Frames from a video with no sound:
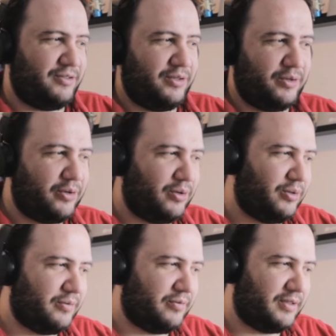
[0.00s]
took all
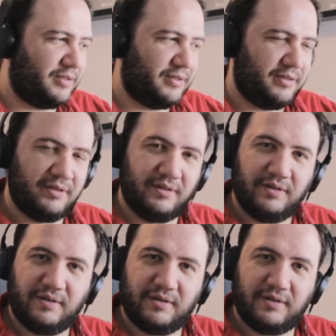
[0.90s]
of the
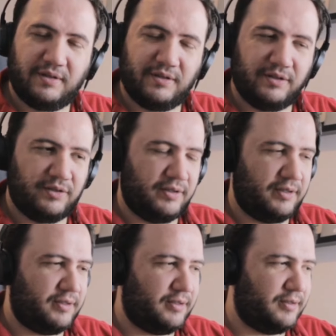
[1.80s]
the the,
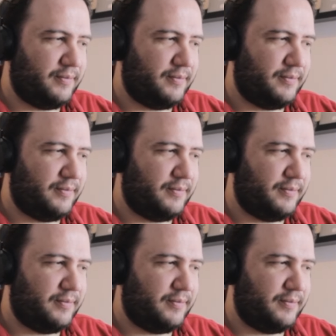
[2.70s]
the